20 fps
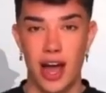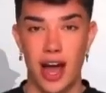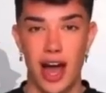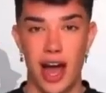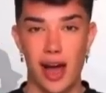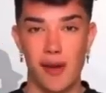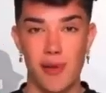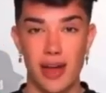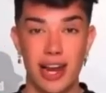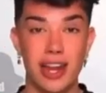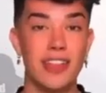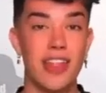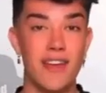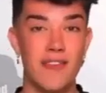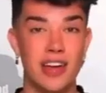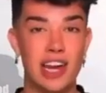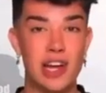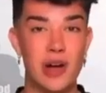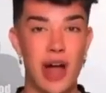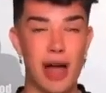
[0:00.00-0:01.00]
And in that
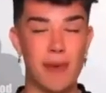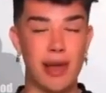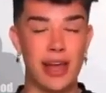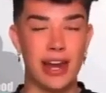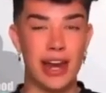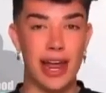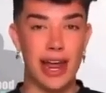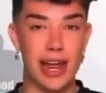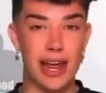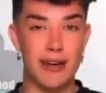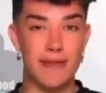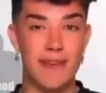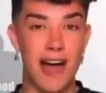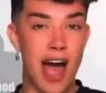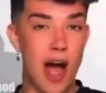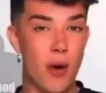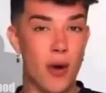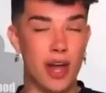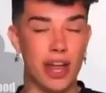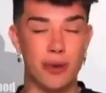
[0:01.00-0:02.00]
video, I made a
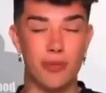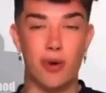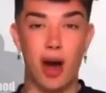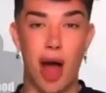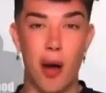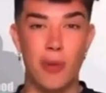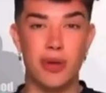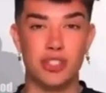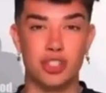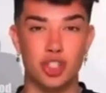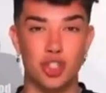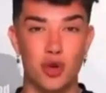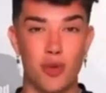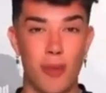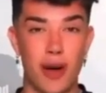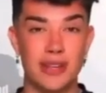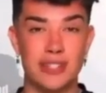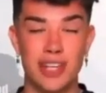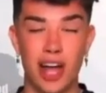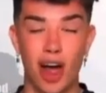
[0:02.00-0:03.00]
vow and a promise to
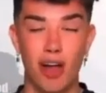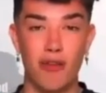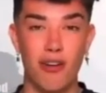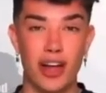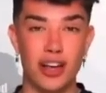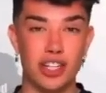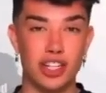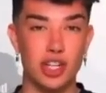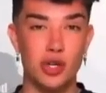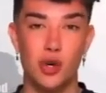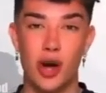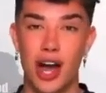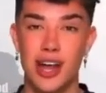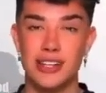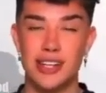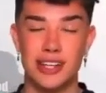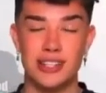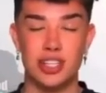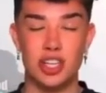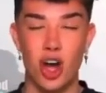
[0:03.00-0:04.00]
myself and to you
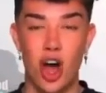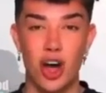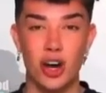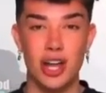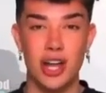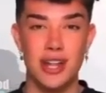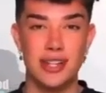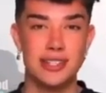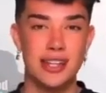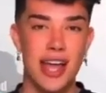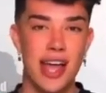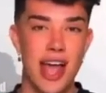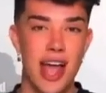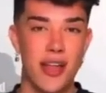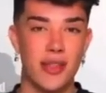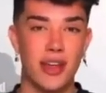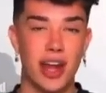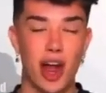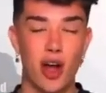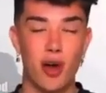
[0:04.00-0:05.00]
guys as the audience
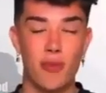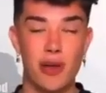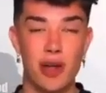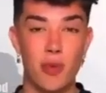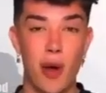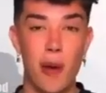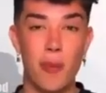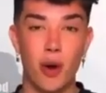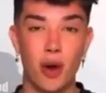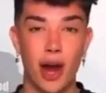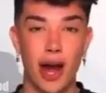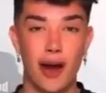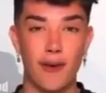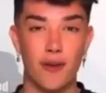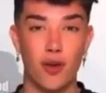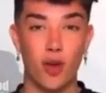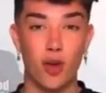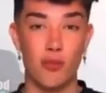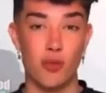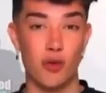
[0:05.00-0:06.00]
that I would be way more
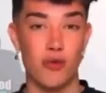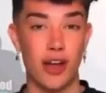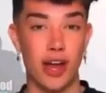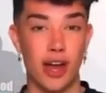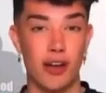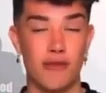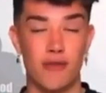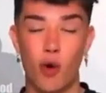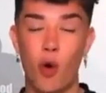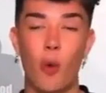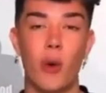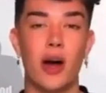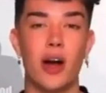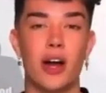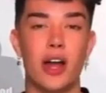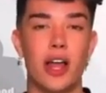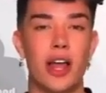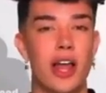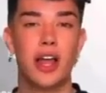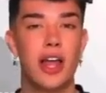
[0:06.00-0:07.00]
careful moving forward.